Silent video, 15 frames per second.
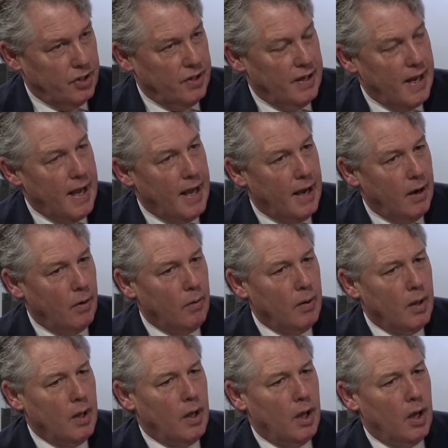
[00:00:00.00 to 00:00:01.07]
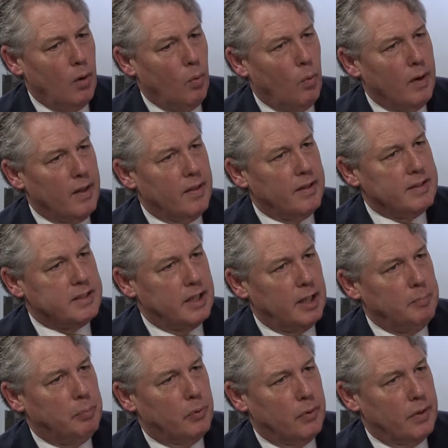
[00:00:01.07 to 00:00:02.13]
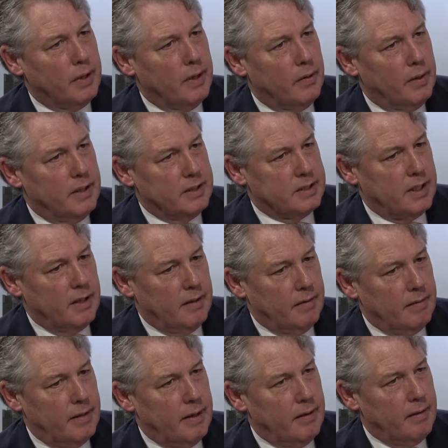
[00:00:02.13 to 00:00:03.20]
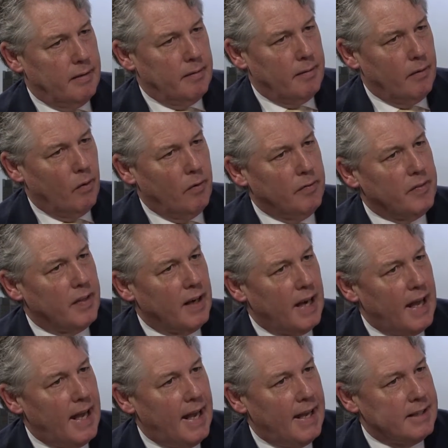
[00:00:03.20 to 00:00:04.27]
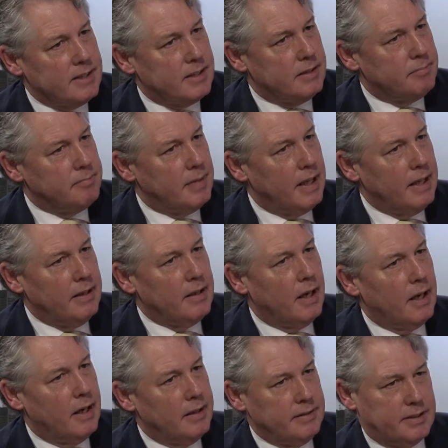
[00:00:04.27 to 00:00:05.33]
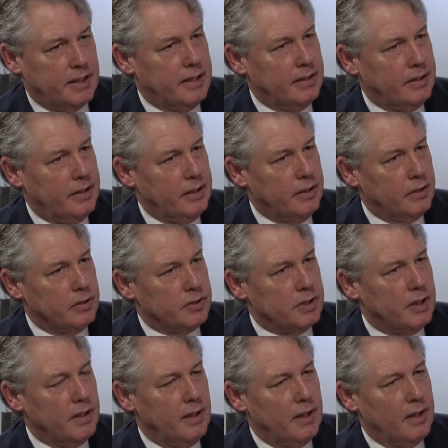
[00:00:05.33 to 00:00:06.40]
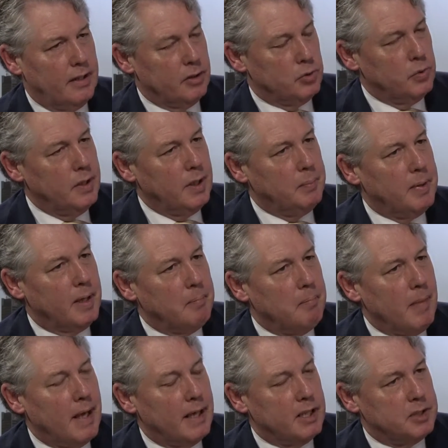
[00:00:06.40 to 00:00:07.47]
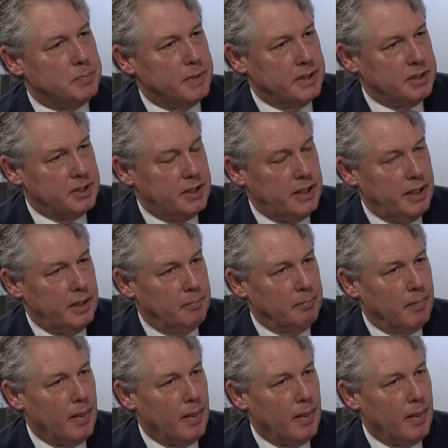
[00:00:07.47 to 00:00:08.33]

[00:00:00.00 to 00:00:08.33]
to now, mm-hmm, one of the things that he pointed out is that over the last 8, 9, 10 years, it's really been a management team.